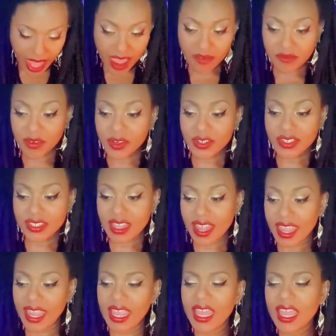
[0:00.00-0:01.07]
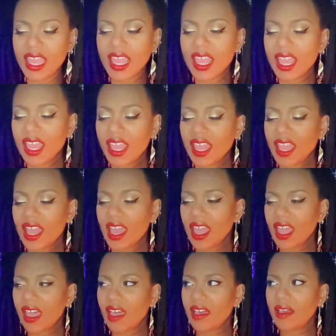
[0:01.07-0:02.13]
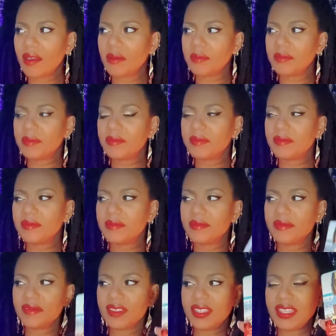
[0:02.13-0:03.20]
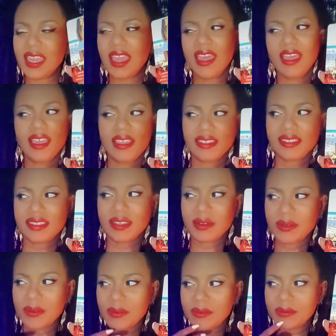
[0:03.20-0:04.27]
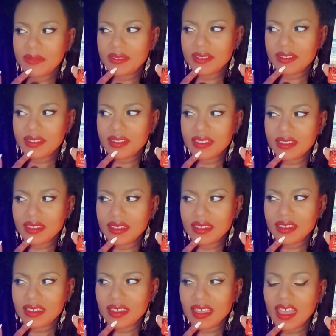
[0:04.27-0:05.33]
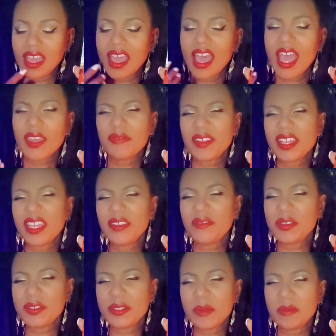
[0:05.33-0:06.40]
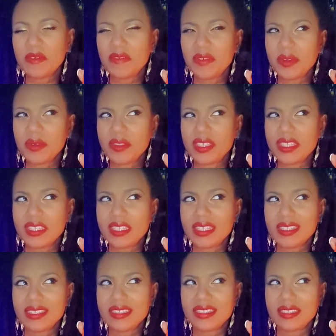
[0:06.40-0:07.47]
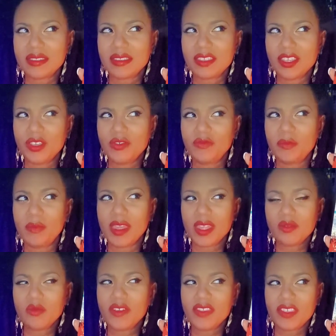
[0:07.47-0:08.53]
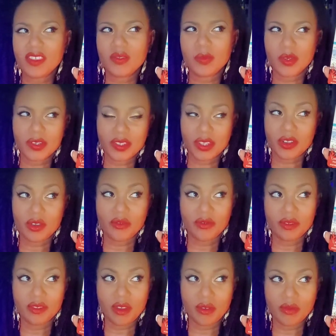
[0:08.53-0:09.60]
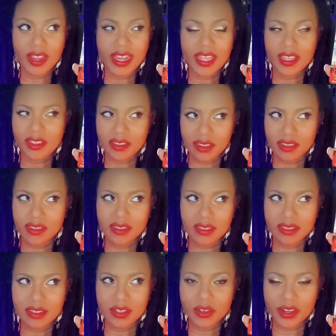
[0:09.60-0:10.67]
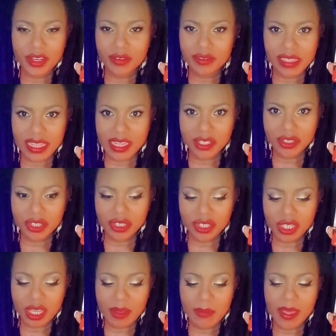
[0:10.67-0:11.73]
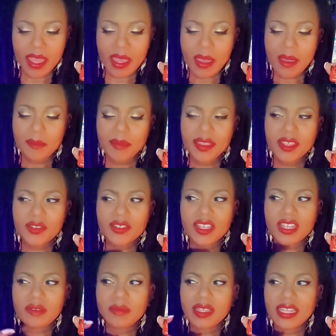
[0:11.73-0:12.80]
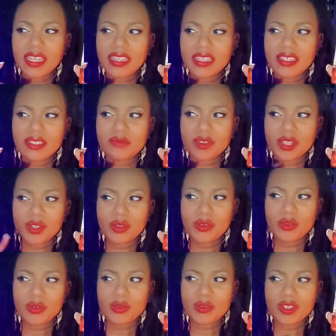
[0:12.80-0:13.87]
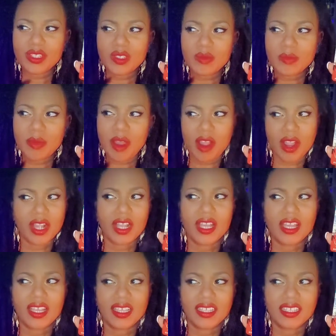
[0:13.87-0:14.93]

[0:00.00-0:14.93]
At first sight. Um, yeah, so I feel like for some of you, this is, you've been with this person already. You're in a relationship, but there's going to be like this renewed spark,